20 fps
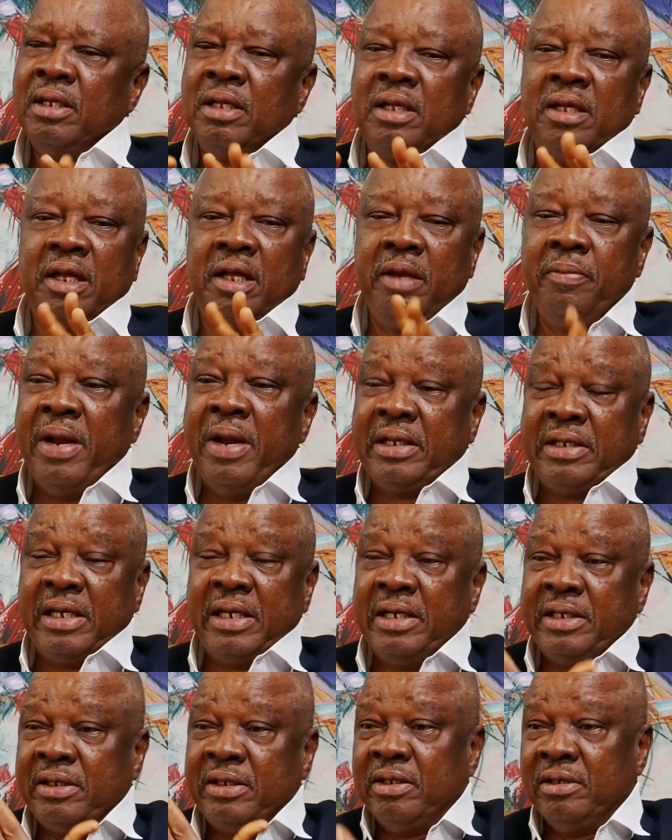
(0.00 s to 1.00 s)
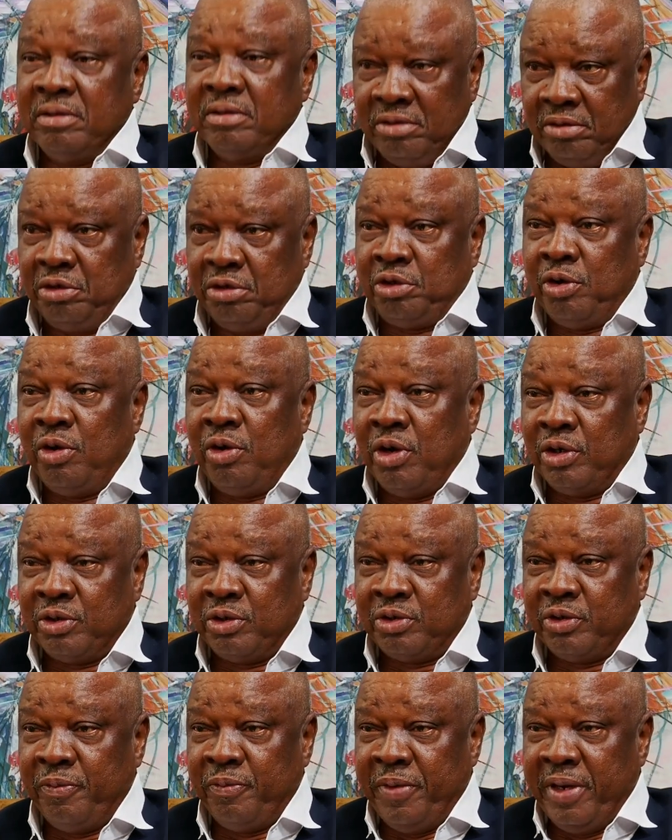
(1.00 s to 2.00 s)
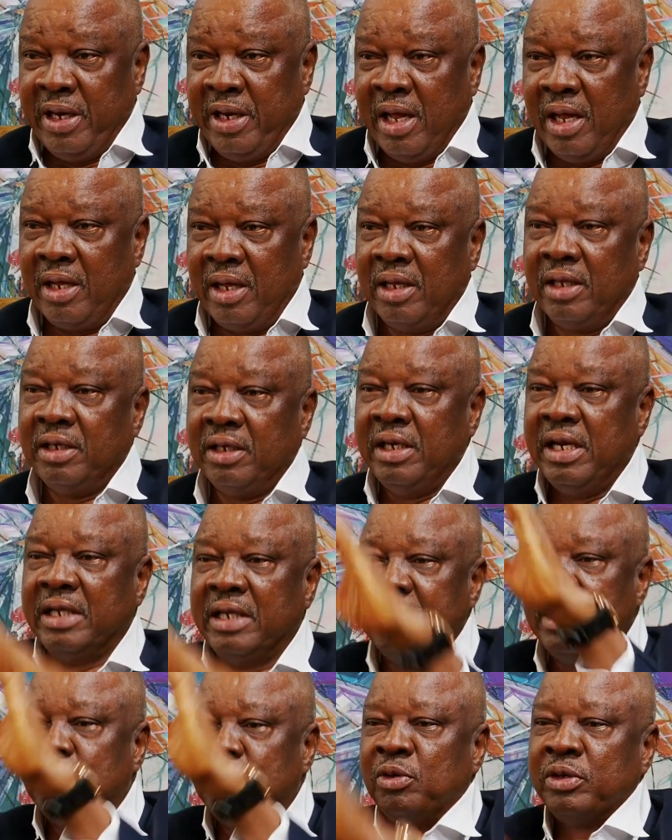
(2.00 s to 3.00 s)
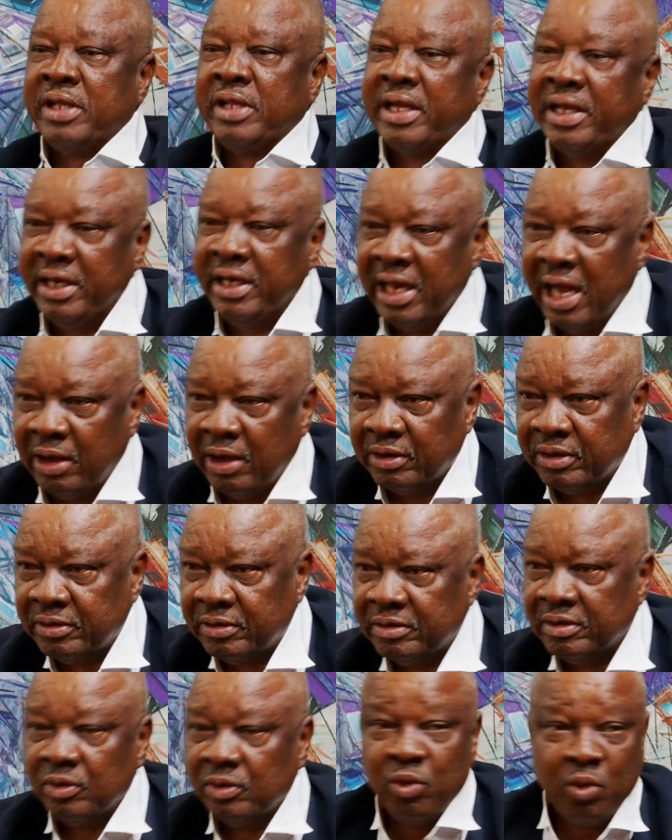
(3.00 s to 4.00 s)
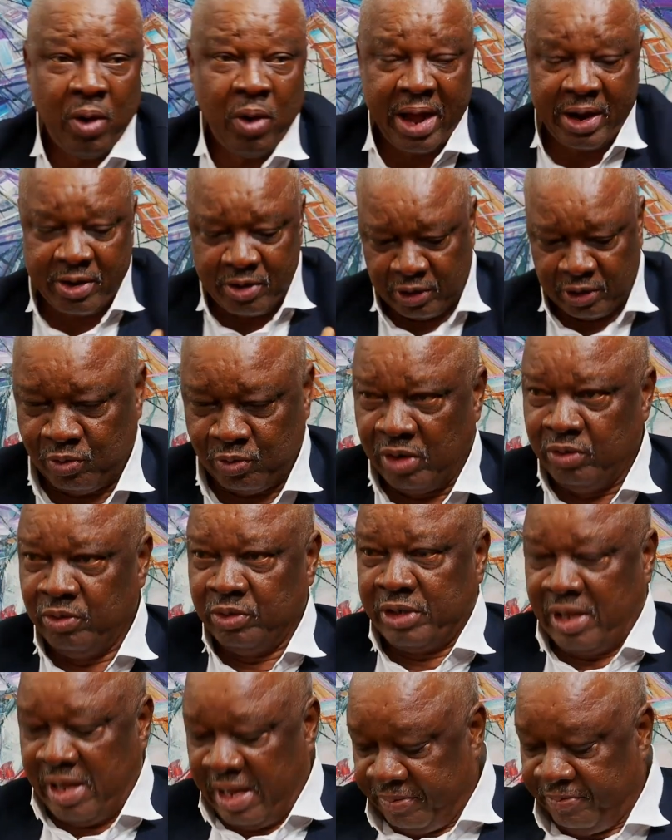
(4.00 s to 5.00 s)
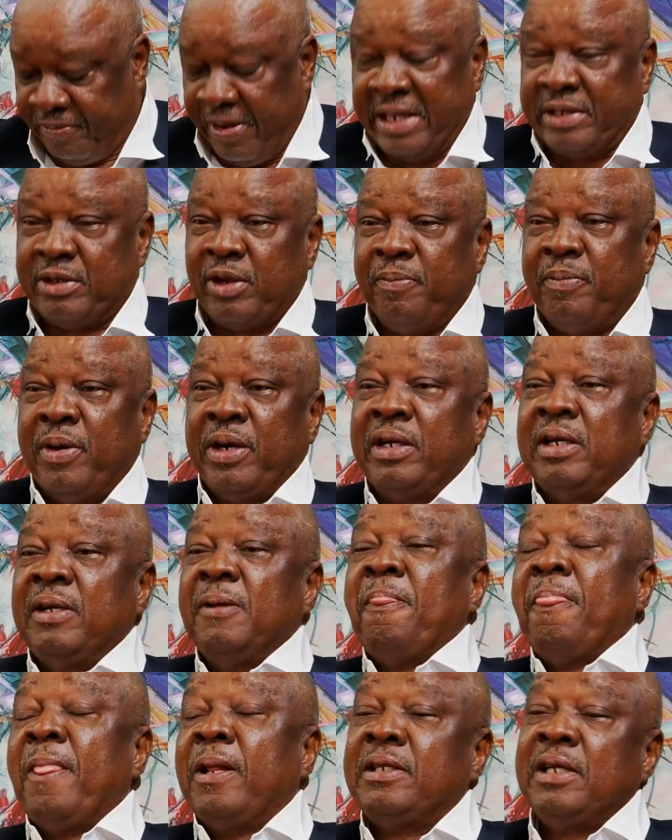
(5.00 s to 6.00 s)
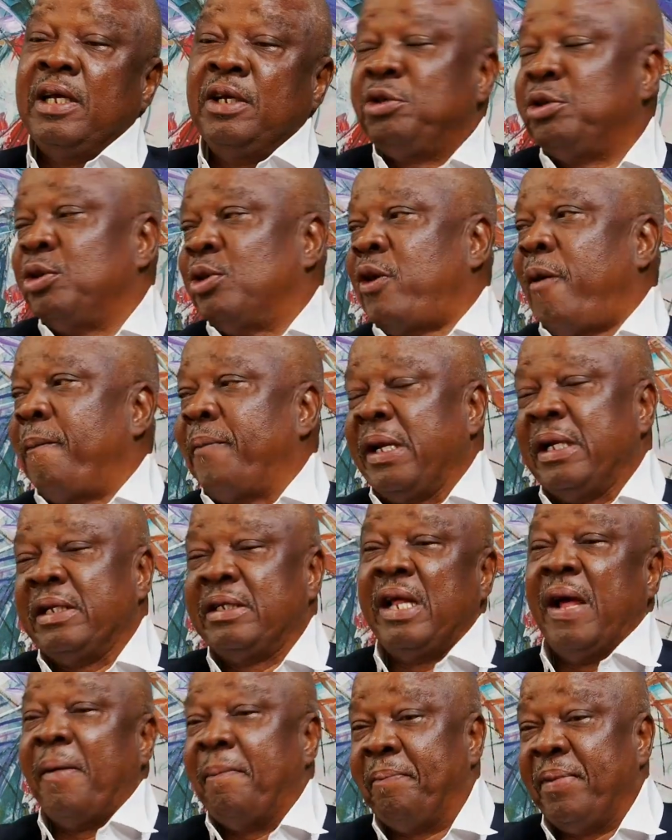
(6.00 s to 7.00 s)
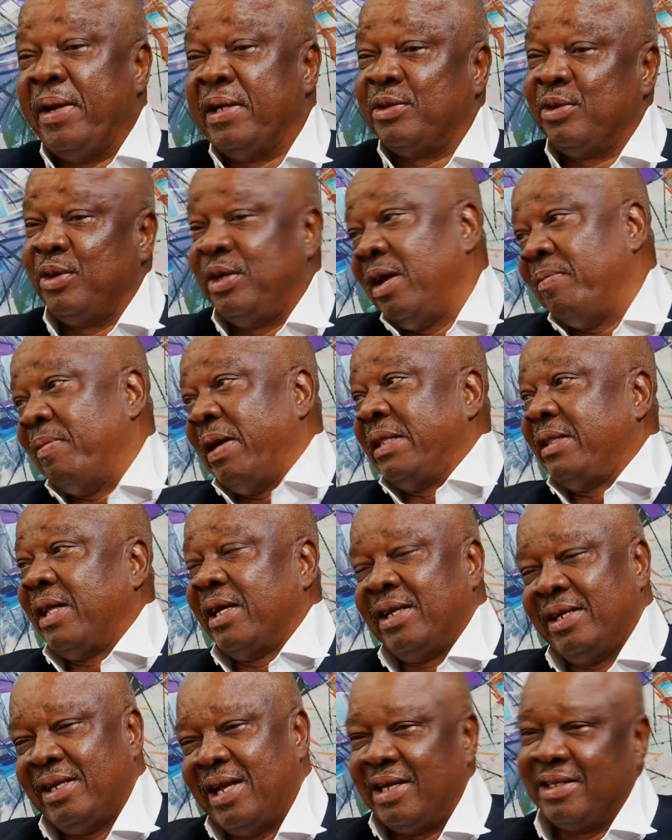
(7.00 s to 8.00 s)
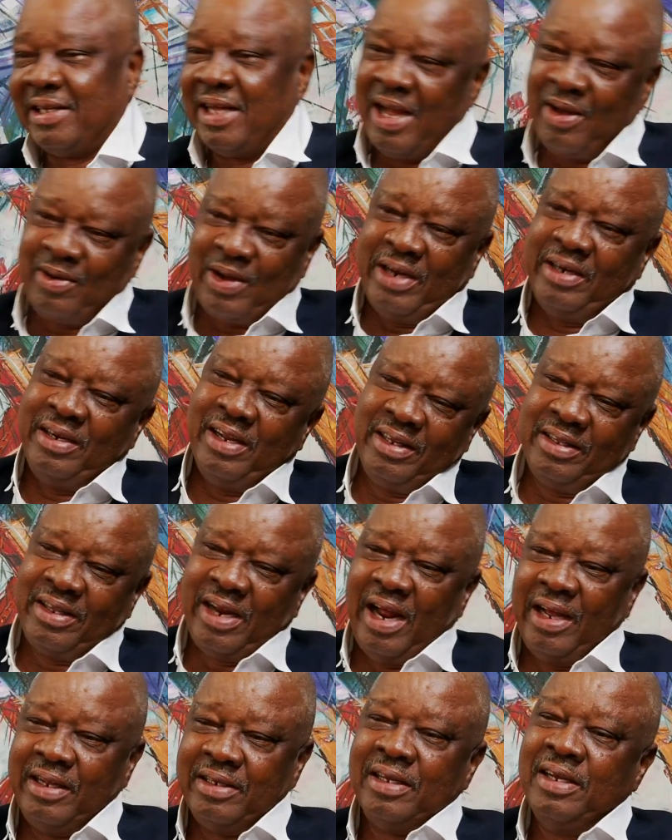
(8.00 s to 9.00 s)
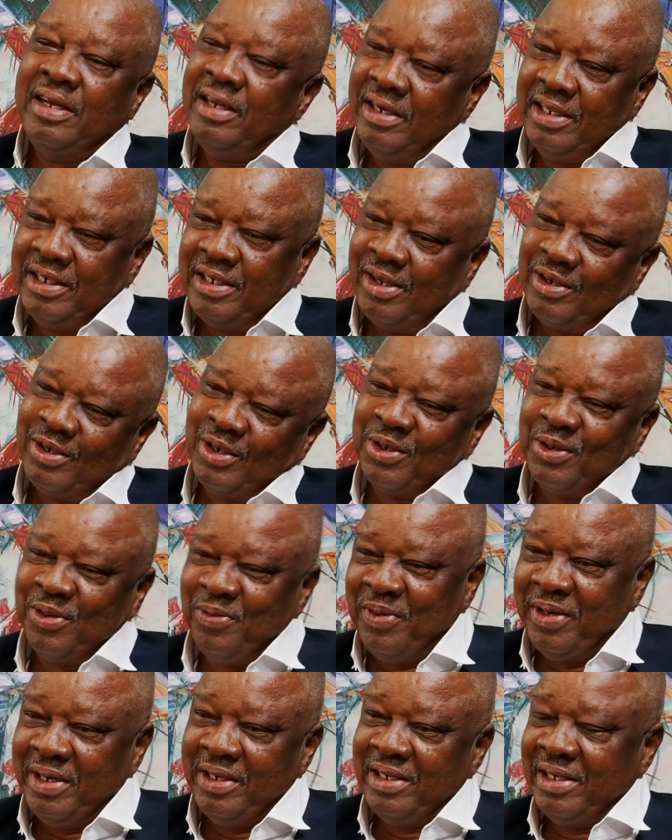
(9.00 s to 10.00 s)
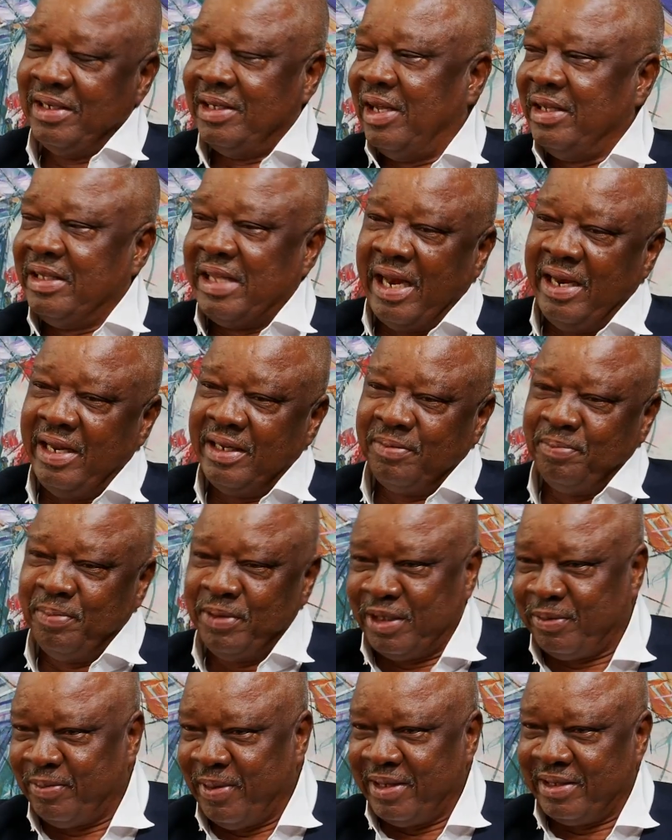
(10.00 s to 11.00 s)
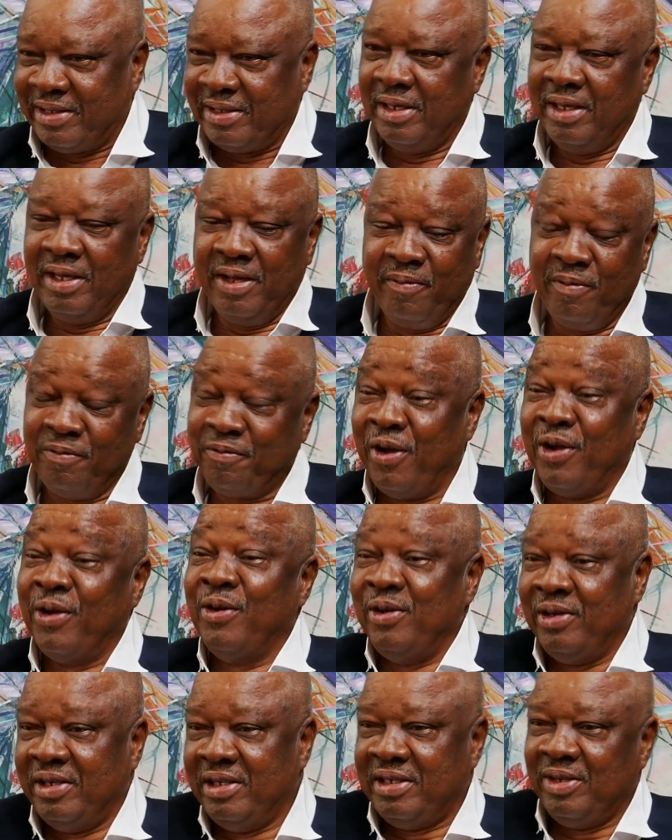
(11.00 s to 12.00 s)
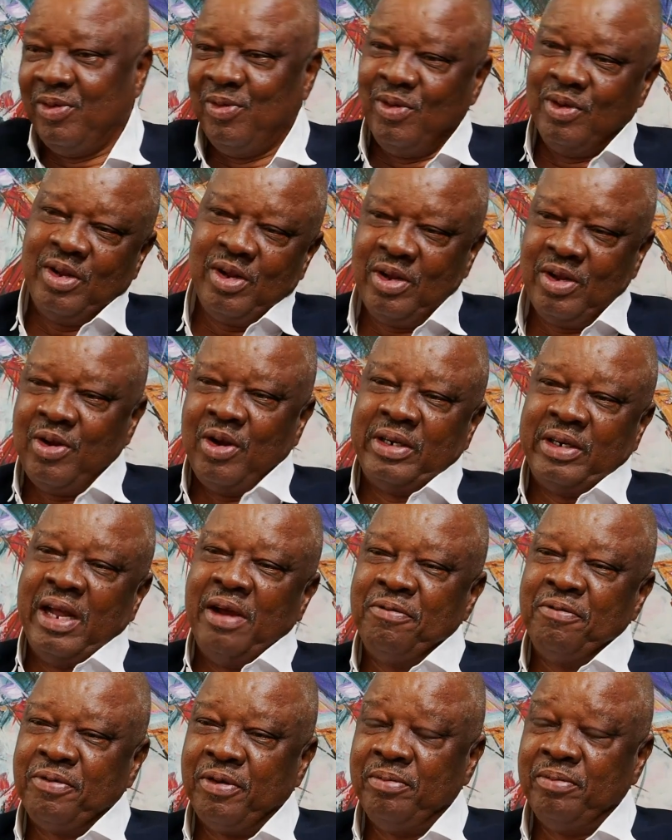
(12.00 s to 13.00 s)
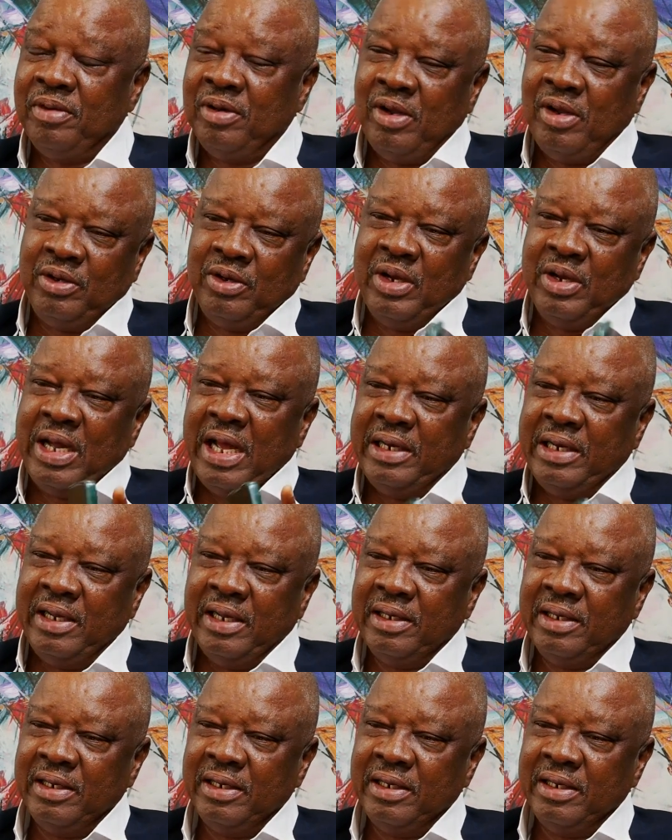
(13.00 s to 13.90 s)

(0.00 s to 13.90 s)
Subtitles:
Immediately the thing showed on social media, the next day it was taken down. We were in court we saw. In fact, somebody said you should copy this and paste, so they might take it down and say, how can they try it? This is our social media, this is internet space. Before you know it, the thing got down from London Guardian.